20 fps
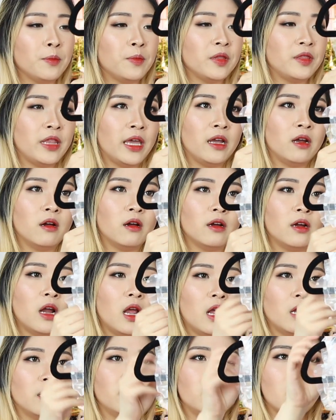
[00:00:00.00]
but they are
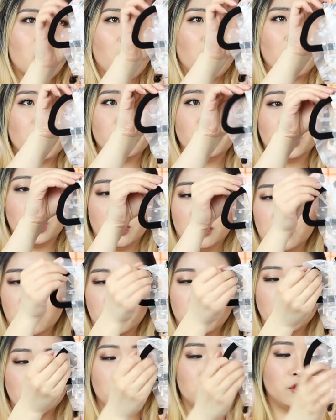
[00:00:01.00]
not
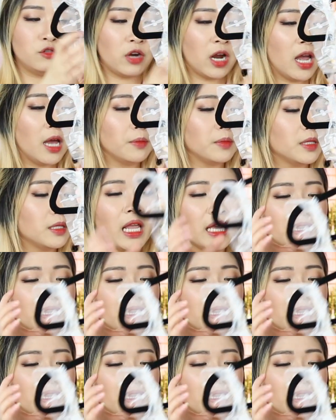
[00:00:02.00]
adjustable straps.